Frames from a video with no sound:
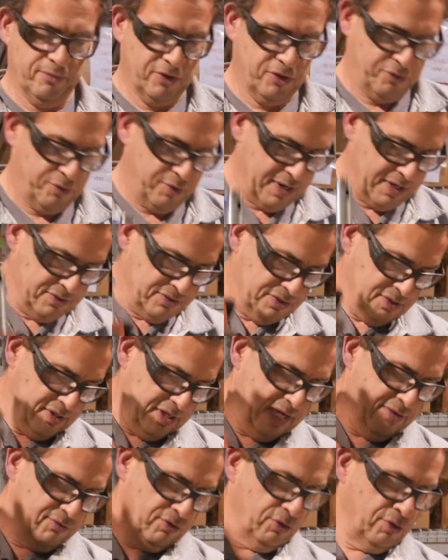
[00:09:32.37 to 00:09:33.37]
The threads,
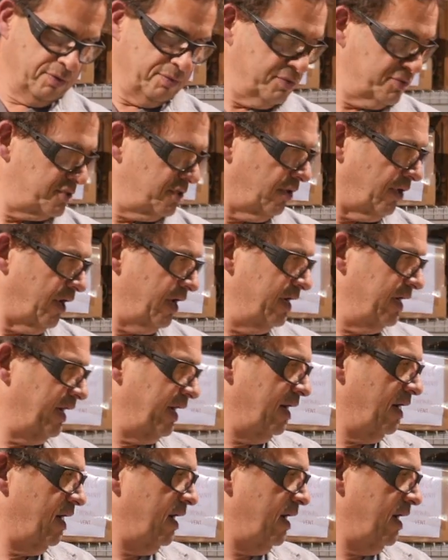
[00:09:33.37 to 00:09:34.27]
even though it was still hard to get